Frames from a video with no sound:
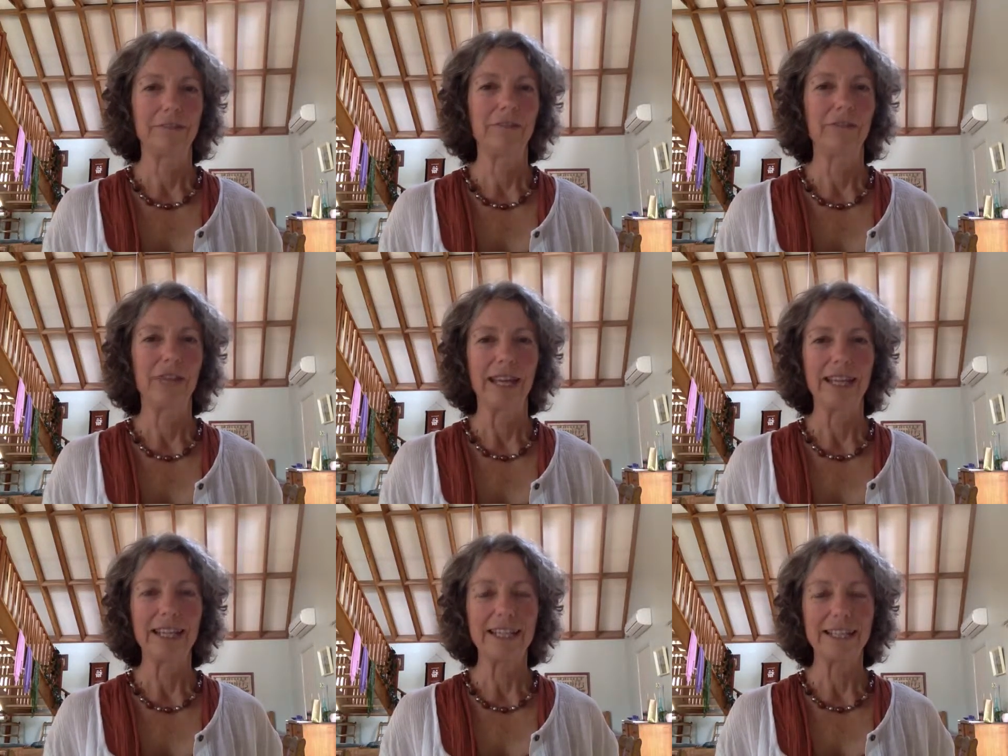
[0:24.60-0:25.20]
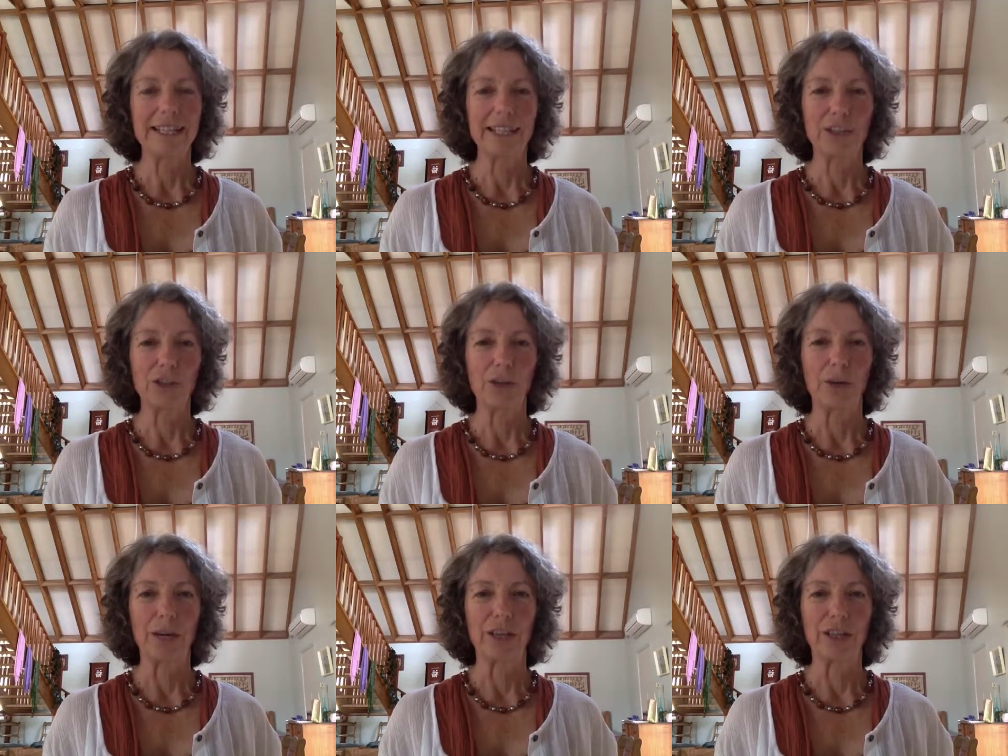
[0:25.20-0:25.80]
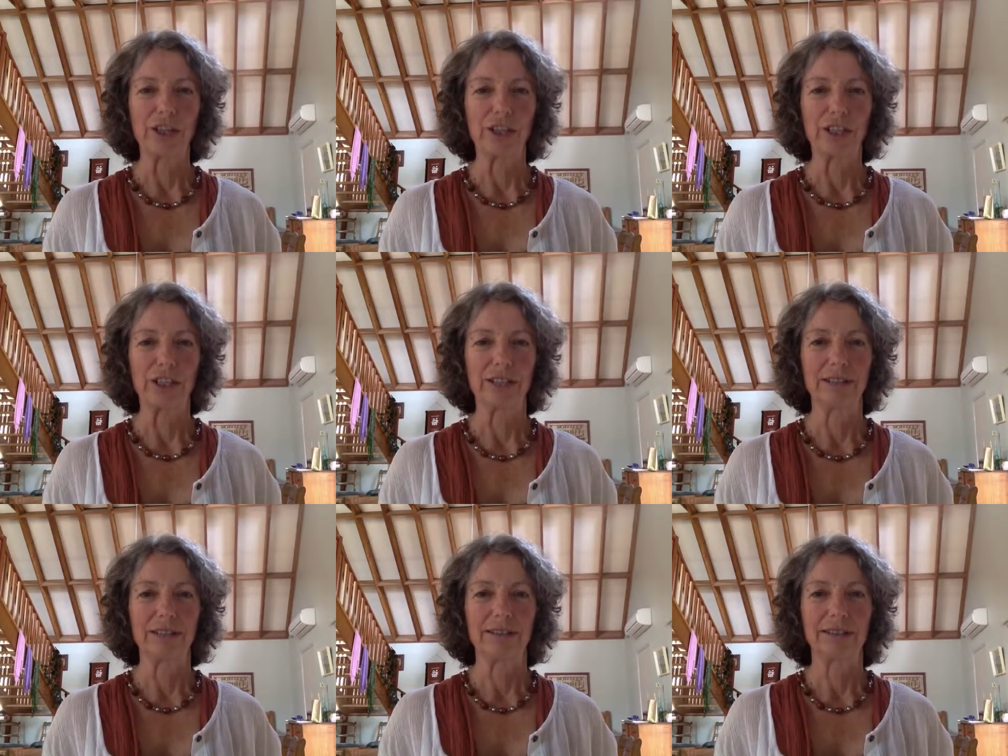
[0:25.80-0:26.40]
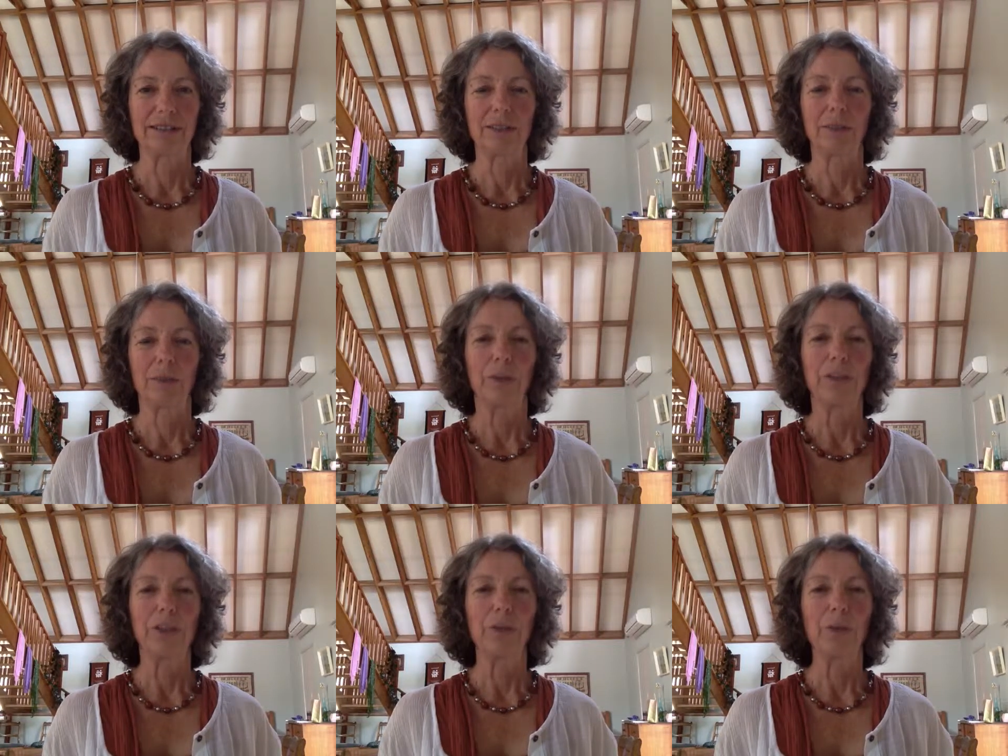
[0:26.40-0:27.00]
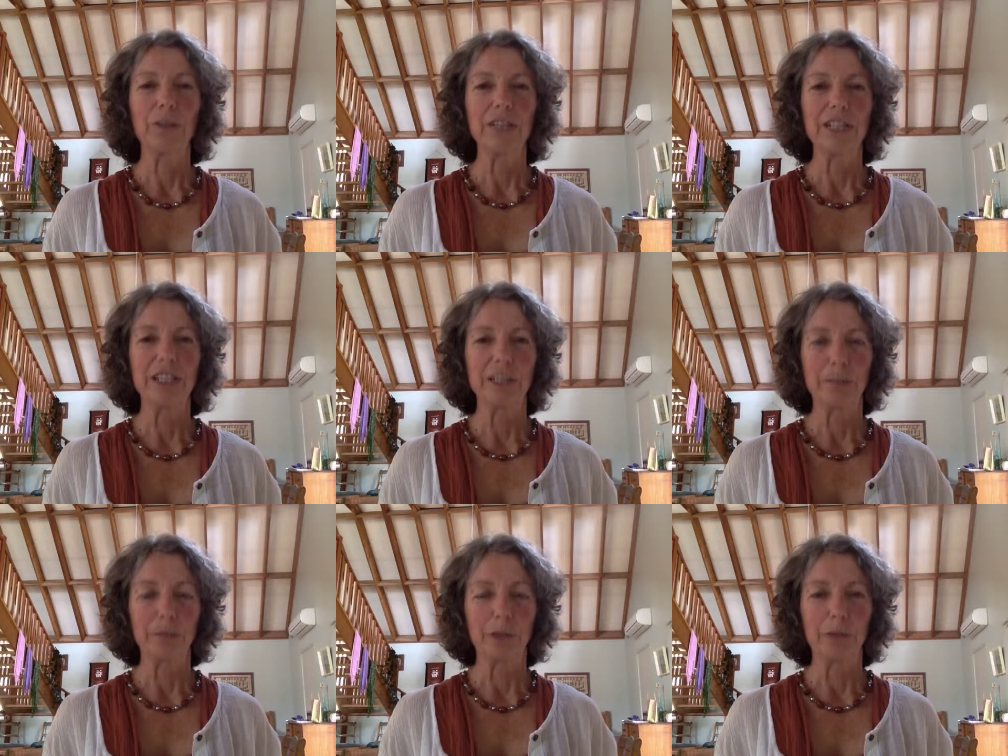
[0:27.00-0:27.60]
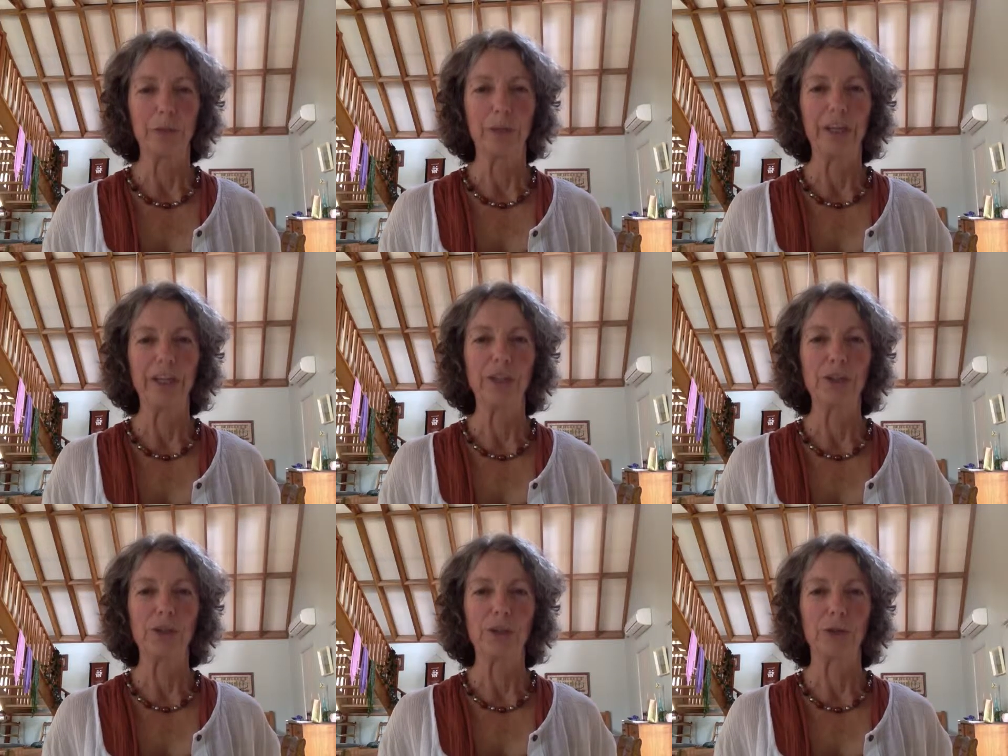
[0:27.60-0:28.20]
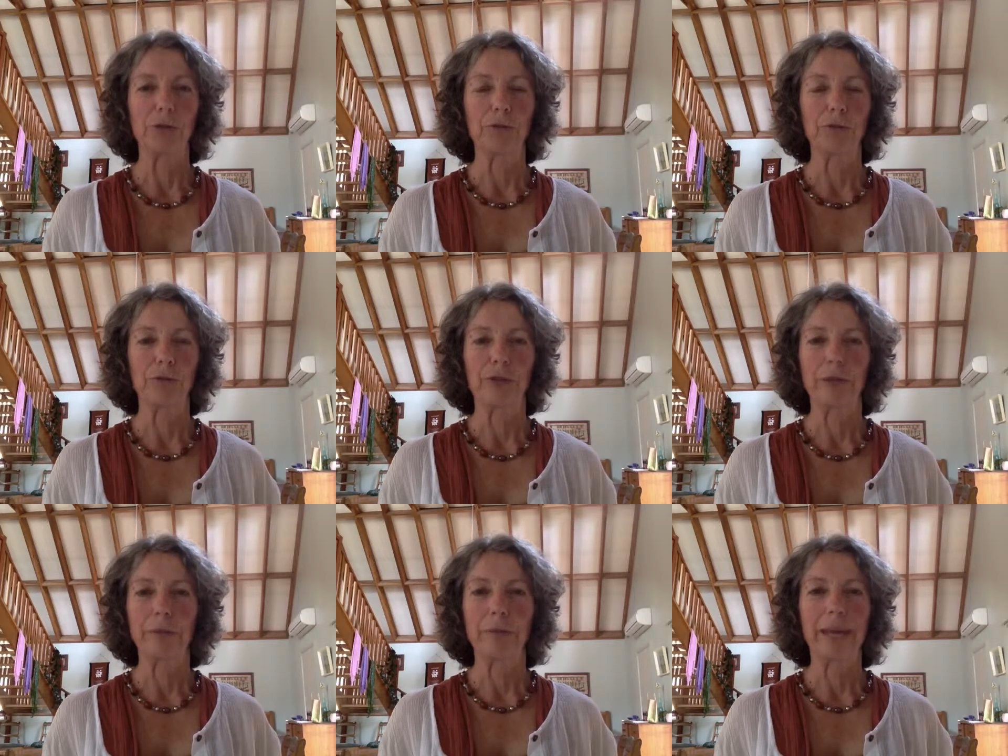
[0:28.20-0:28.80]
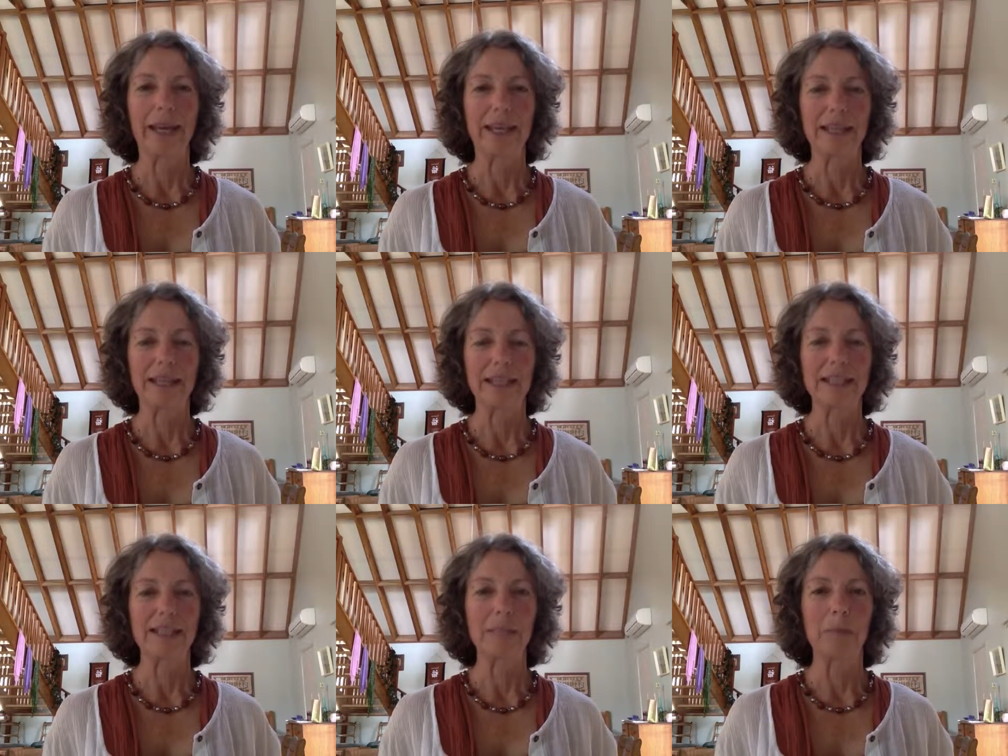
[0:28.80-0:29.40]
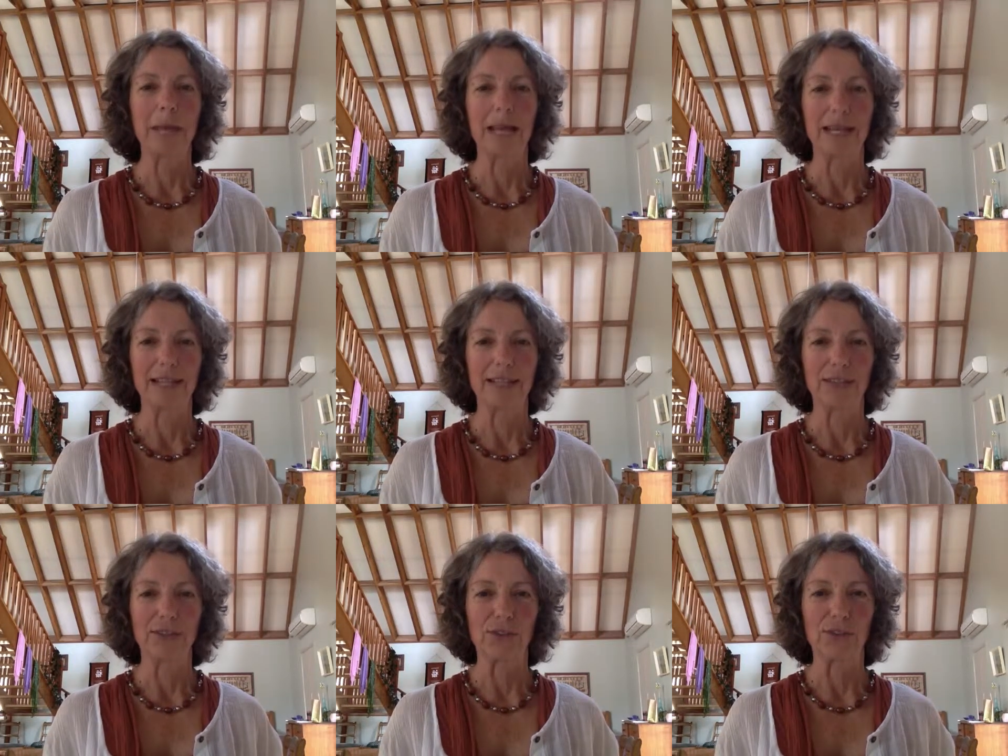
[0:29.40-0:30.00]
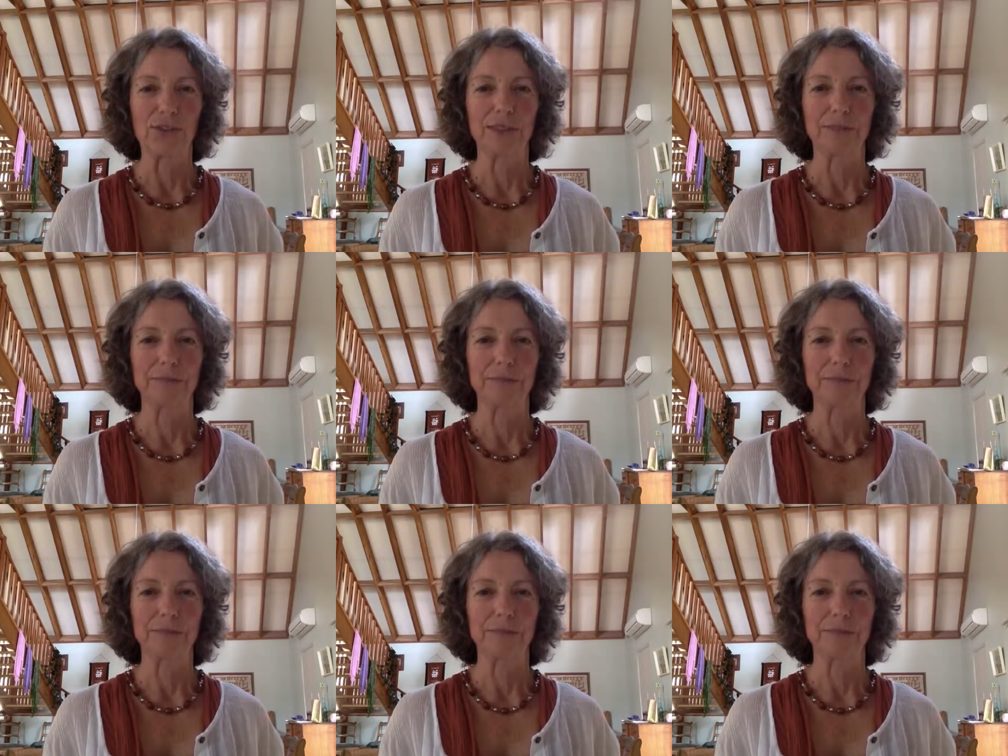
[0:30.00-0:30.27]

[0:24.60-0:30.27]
for any situation when you're wanting to bring yourself back into balance.